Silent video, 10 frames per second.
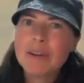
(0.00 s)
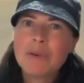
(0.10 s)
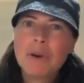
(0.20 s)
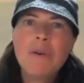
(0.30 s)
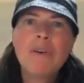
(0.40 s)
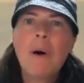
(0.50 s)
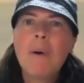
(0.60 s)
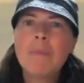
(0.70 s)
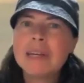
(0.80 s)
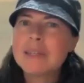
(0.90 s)
drove
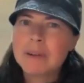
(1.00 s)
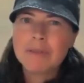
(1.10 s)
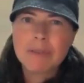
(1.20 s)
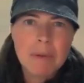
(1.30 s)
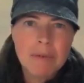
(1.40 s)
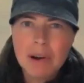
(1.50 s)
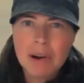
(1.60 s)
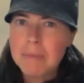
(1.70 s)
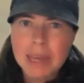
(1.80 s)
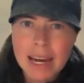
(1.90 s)
home this one from the
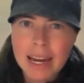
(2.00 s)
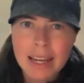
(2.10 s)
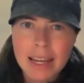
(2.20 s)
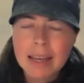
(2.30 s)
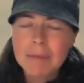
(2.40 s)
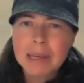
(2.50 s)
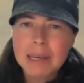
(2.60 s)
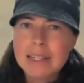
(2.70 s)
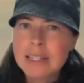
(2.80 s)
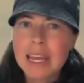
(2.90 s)
very beginning,
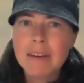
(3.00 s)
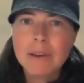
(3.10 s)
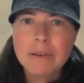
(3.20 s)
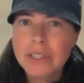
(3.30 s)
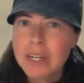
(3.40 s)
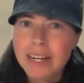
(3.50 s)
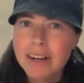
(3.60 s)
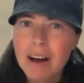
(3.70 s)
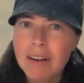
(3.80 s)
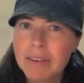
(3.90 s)
because if you shut it
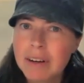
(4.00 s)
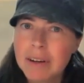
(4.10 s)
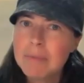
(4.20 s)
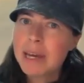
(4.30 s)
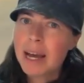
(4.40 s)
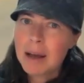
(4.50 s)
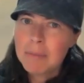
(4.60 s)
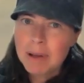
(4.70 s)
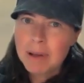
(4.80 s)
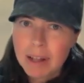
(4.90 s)
off and you
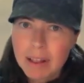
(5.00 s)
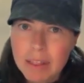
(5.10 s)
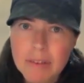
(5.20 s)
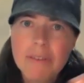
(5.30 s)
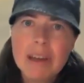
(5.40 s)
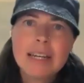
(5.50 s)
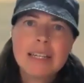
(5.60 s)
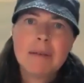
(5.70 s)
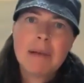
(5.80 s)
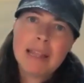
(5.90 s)
become the
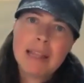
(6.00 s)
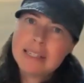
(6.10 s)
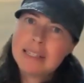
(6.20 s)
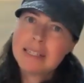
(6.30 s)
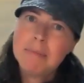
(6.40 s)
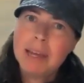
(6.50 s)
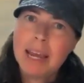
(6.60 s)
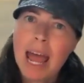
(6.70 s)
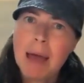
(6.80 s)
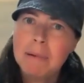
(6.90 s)
victim, and this is
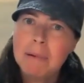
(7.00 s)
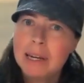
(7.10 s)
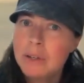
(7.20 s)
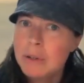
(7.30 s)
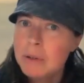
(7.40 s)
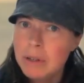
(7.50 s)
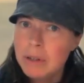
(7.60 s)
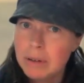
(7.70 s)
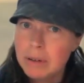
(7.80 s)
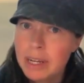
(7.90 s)
something happening to
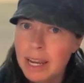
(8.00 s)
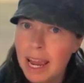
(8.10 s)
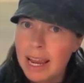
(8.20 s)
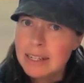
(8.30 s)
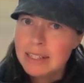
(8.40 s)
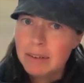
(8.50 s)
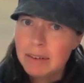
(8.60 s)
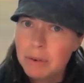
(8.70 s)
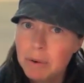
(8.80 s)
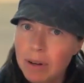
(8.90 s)
you instead
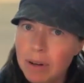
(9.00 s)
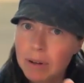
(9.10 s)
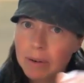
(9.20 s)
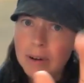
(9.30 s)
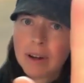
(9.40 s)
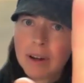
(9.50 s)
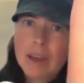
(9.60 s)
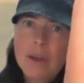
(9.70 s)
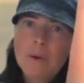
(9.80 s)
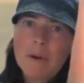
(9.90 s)
of for you,
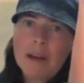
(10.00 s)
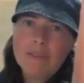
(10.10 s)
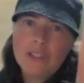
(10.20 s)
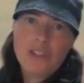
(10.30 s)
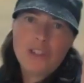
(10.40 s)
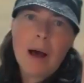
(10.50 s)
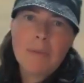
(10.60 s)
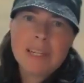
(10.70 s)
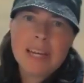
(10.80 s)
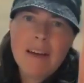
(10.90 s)
you have
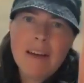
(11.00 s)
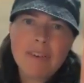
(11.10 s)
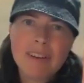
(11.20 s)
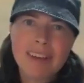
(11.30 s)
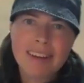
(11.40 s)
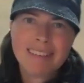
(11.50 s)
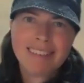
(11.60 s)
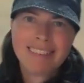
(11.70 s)
stopped everything.